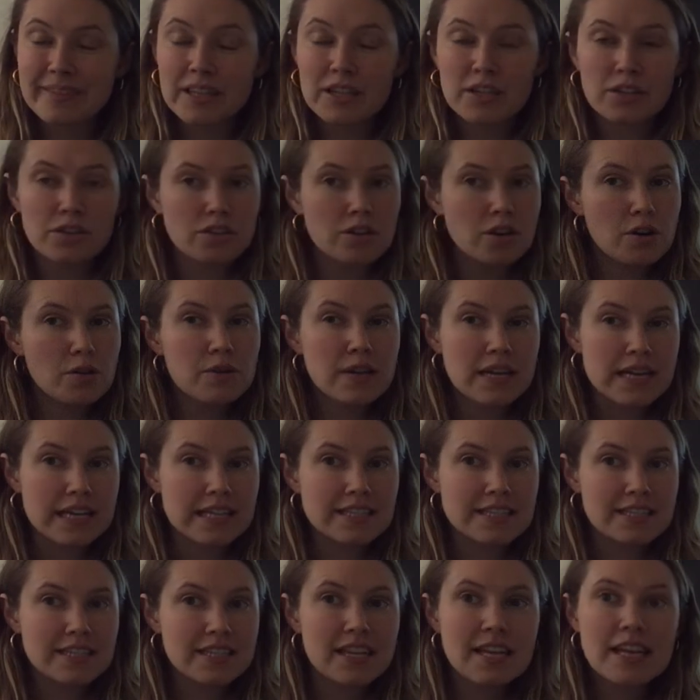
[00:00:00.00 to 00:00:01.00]
Notice,
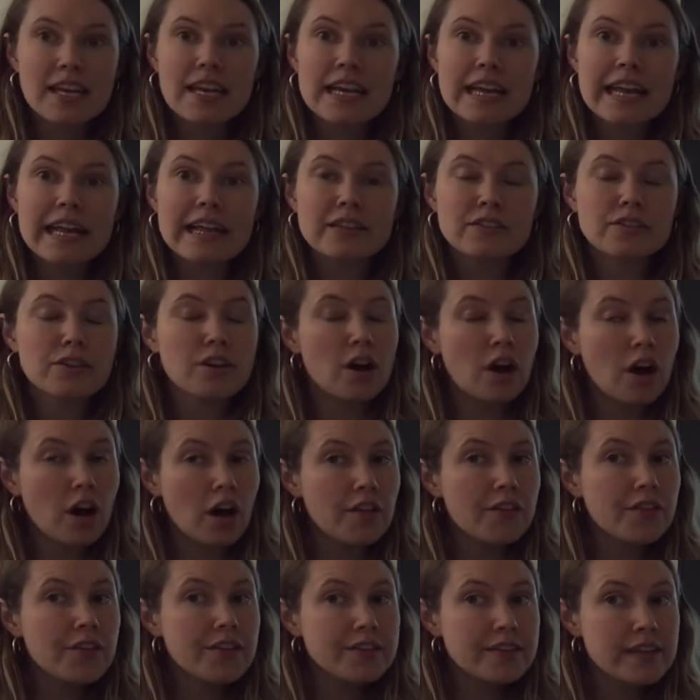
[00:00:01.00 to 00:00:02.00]
it's
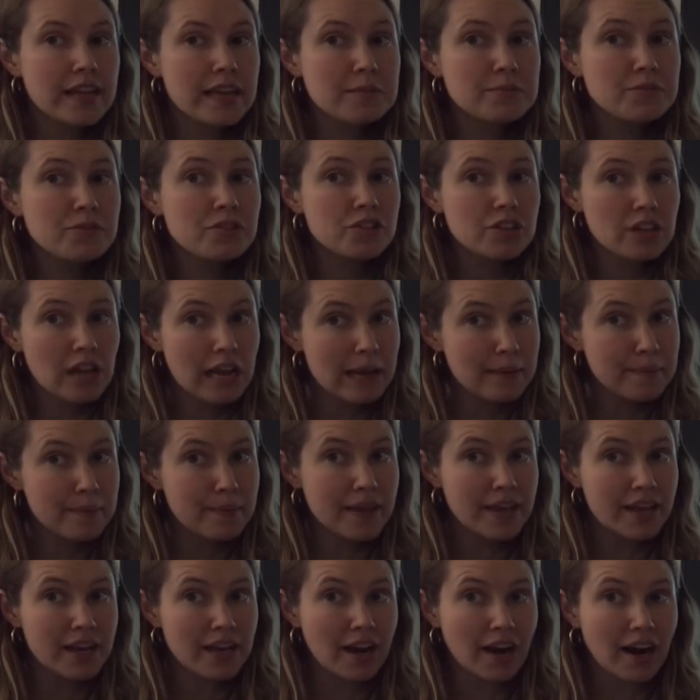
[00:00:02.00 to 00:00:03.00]
all the same shape
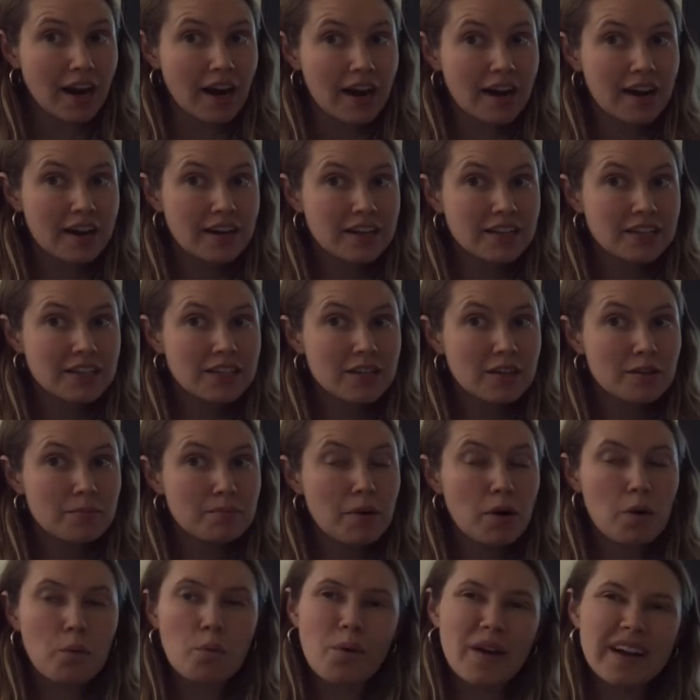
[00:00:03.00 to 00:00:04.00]
here,
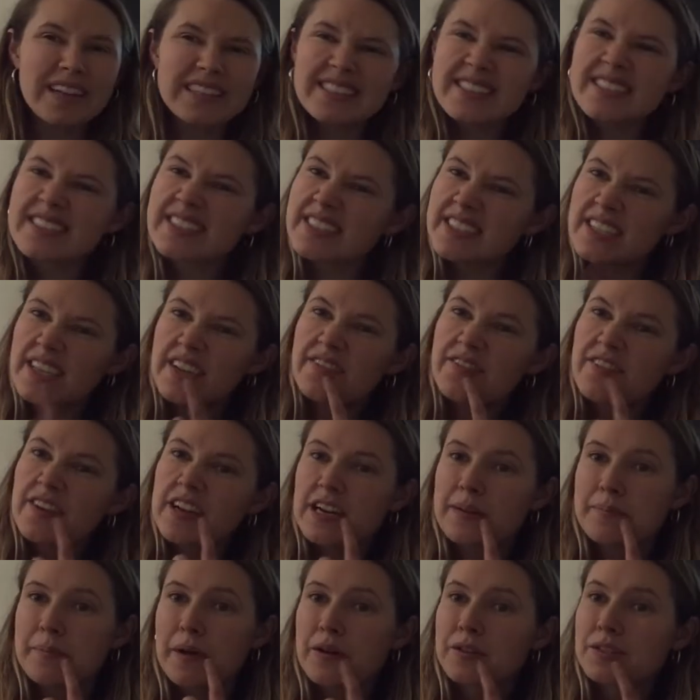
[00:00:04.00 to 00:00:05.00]
but what's
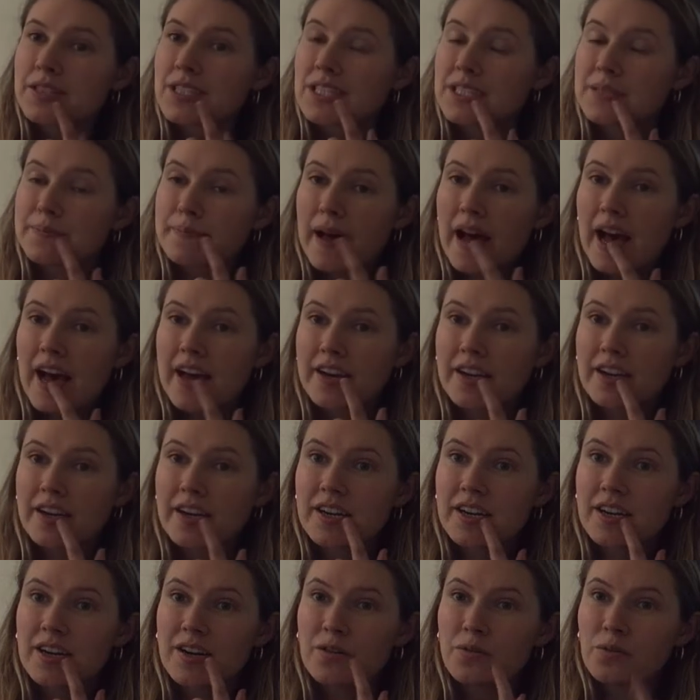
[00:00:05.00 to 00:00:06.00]
different about this
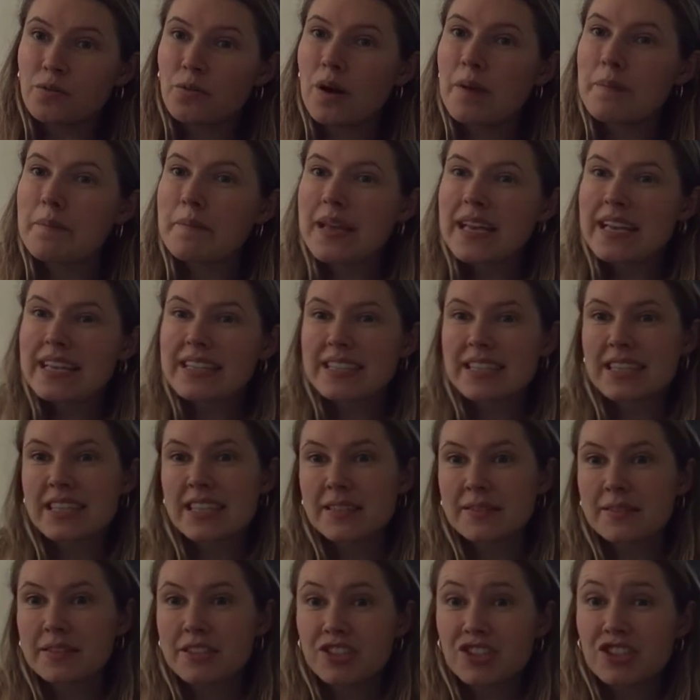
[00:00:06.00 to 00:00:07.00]
pattern? What makes the
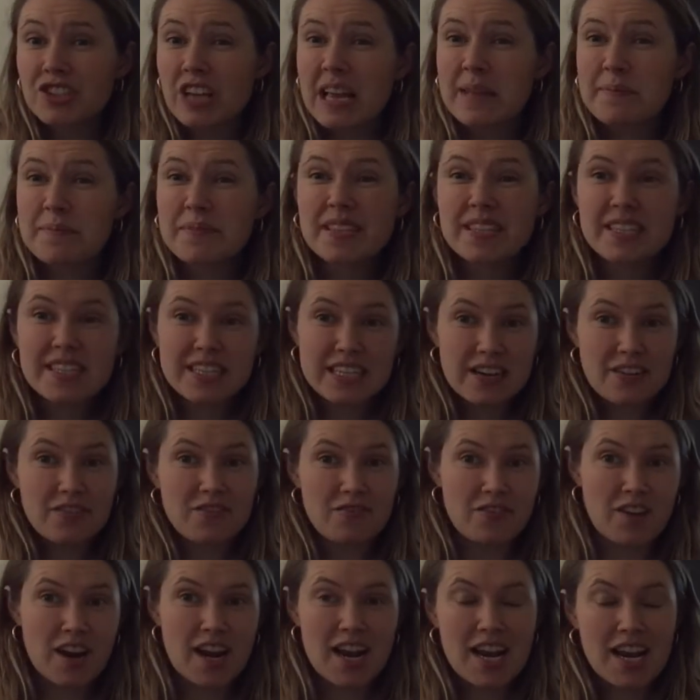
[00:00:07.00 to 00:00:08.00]
shapes
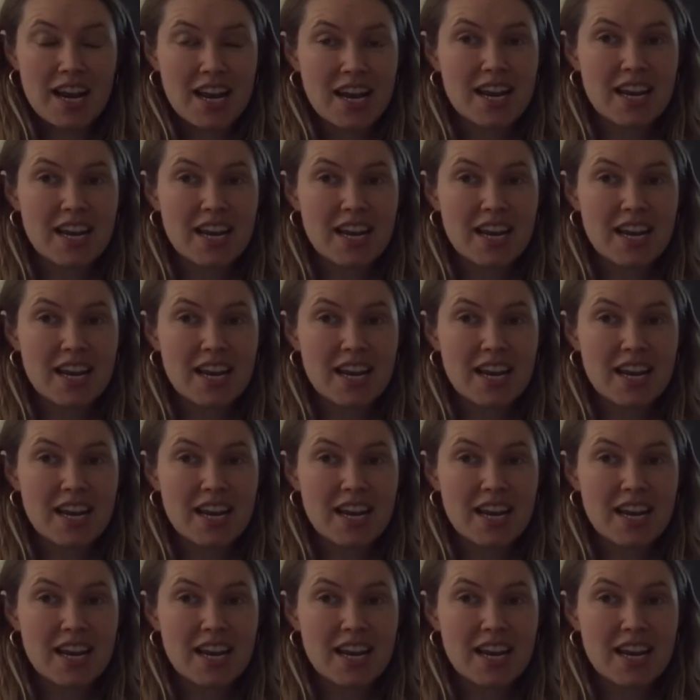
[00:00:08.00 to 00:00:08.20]
different?